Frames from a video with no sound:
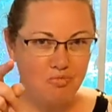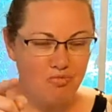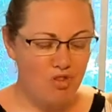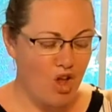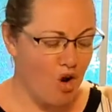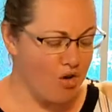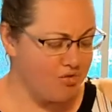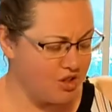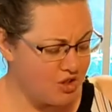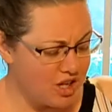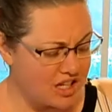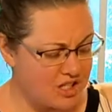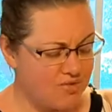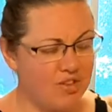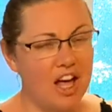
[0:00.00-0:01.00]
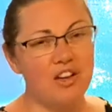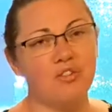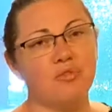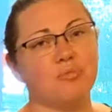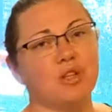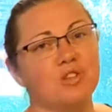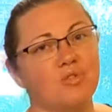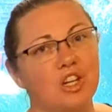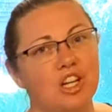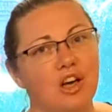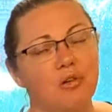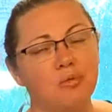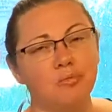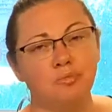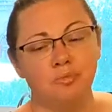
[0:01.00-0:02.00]
Hopefully you got some value from this
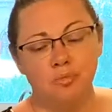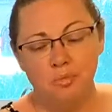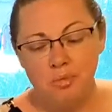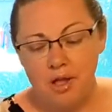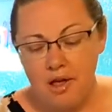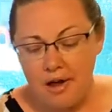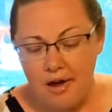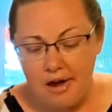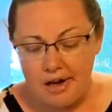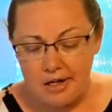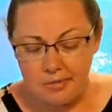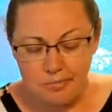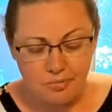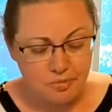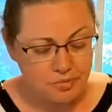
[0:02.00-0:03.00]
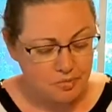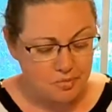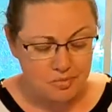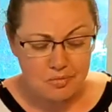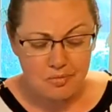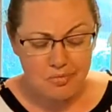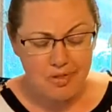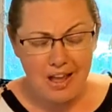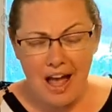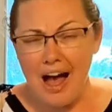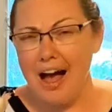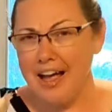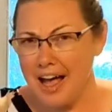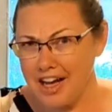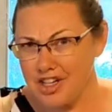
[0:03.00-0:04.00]
video.
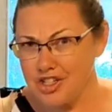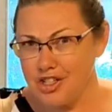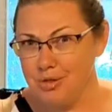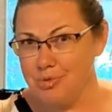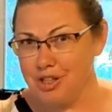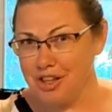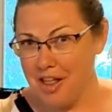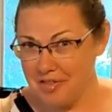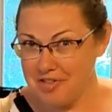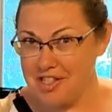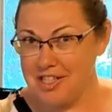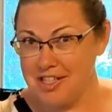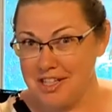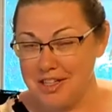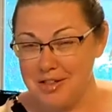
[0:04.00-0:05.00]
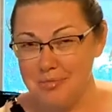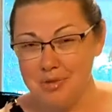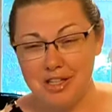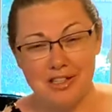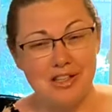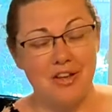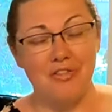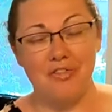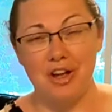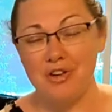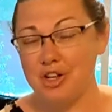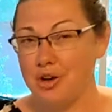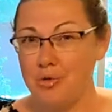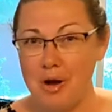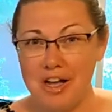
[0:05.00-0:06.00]
I actually would love to hear, because I found
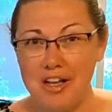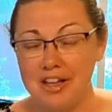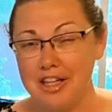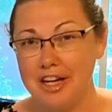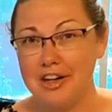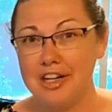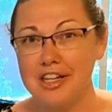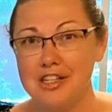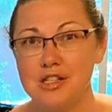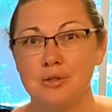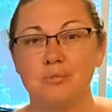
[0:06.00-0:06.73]
it quite hilarious,